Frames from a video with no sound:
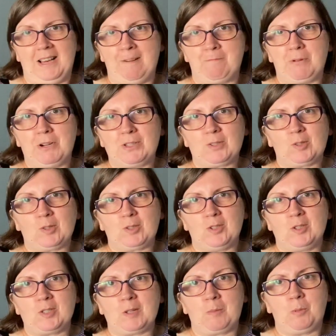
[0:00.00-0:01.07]
I've put it to good
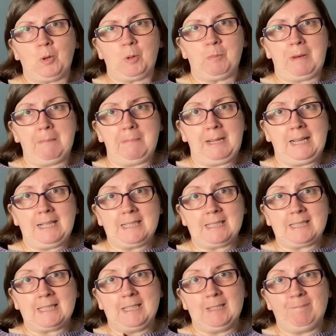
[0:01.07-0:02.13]
use. I've put all my
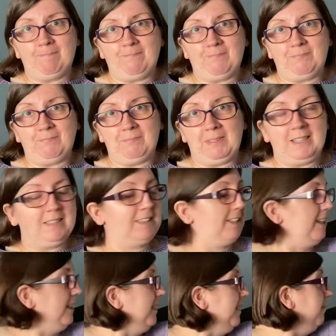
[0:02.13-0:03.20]
minis in
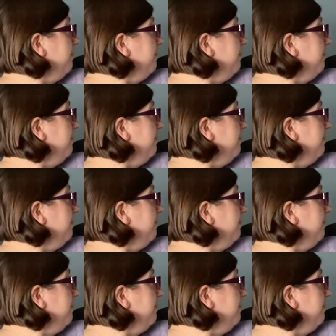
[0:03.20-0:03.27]
there.